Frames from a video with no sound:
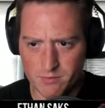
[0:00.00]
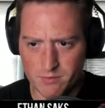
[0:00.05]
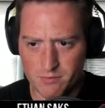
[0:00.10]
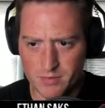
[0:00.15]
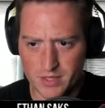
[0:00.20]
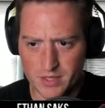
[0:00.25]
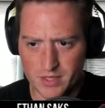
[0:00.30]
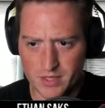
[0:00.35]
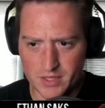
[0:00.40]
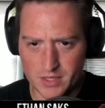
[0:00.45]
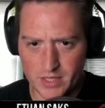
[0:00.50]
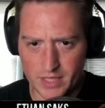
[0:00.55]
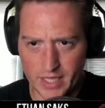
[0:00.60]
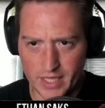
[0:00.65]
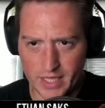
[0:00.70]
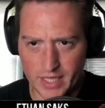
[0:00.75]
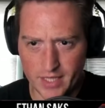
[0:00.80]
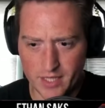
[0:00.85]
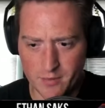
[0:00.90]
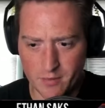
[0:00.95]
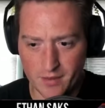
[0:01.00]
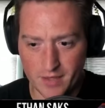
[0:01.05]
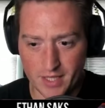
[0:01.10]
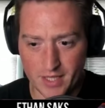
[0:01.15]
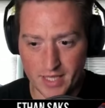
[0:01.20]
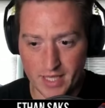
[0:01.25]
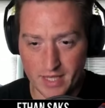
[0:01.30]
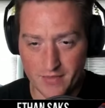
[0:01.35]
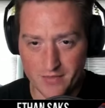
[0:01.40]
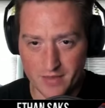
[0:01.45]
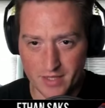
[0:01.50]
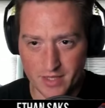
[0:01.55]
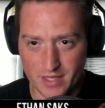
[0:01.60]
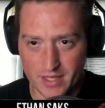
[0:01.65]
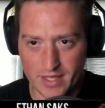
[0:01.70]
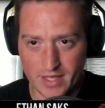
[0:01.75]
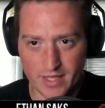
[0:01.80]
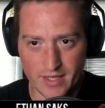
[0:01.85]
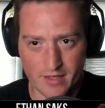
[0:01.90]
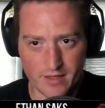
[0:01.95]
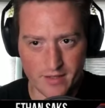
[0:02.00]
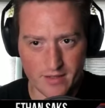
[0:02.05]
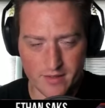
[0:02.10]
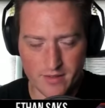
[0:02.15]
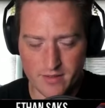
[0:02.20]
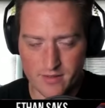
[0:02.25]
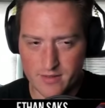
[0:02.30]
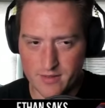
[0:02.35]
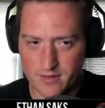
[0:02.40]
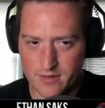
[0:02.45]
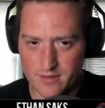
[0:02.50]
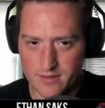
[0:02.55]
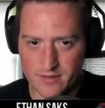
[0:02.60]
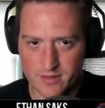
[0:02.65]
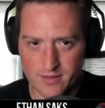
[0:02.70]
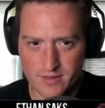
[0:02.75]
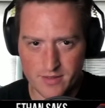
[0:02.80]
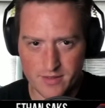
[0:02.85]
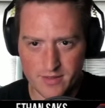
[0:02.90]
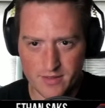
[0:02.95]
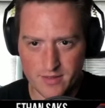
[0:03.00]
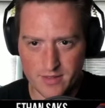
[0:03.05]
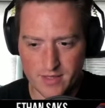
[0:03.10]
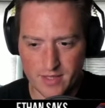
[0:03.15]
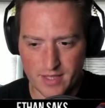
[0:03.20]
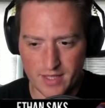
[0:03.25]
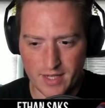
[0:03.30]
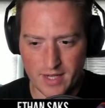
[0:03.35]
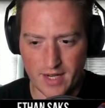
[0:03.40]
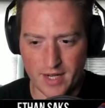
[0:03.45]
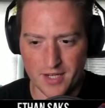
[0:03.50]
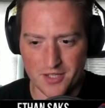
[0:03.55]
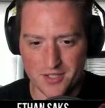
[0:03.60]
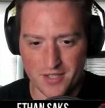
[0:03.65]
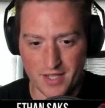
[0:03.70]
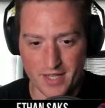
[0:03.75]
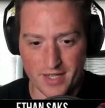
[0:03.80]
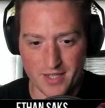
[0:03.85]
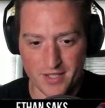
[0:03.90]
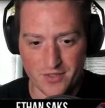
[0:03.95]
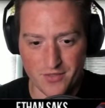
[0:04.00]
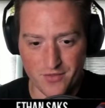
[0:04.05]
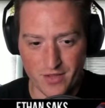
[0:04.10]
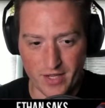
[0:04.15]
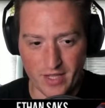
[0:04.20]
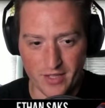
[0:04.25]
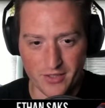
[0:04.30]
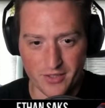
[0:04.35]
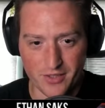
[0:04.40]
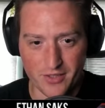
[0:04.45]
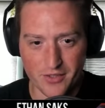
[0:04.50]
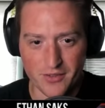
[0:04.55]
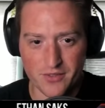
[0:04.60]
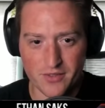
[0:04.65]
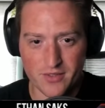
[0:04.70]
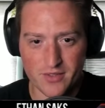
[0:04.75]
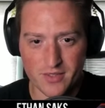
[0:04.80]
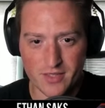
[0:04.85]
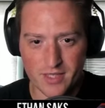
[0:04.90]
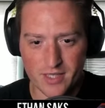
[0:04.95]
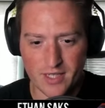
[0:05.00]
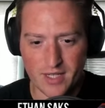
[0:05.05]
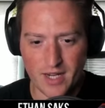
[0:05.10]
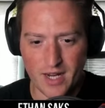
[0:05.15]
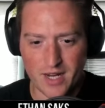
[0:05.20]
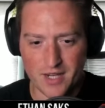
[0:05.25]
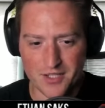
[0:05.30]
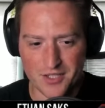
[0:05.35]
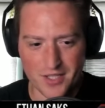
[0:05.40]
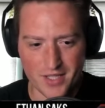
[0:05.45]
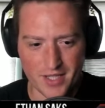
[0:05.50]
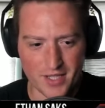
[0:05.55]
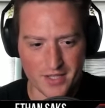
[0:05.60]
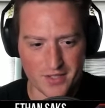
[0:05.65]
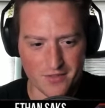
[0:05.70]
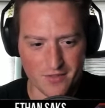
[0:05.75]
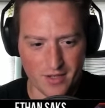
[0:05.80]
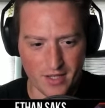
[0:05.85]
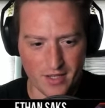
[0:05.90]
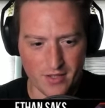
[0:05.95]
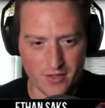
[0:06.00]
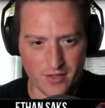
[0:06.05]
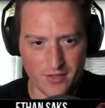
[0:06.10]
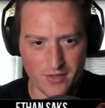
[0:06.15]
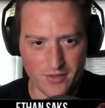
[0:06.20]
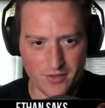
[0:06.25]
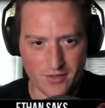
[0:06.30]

Bend a land, but they get the land. Gosh, that is value. Gosh, that is value.